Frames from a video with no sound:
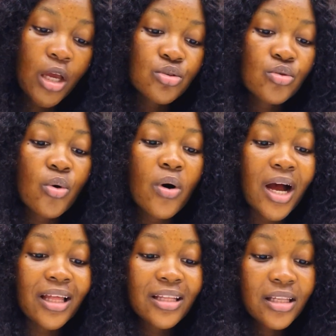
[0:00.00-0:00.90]
So
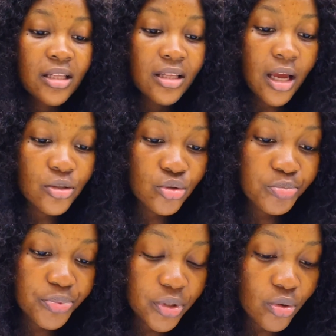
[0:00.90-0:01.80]
another thing that
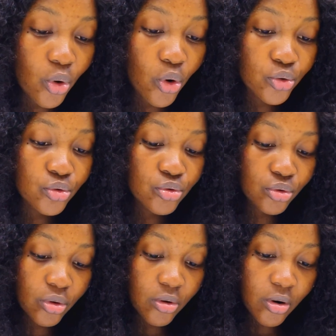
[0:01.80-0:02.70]
should be on
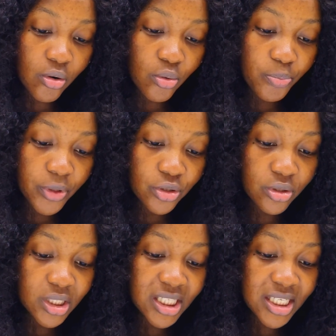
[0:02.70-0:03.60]
your
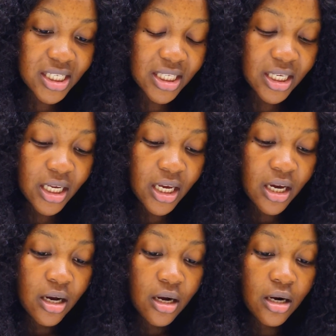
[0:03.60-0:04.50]
occupation list
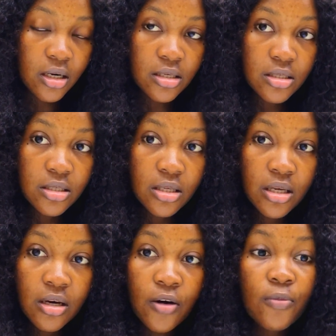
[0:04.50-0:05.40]
is
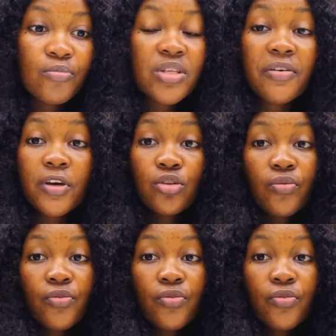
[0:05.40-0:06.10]
certificate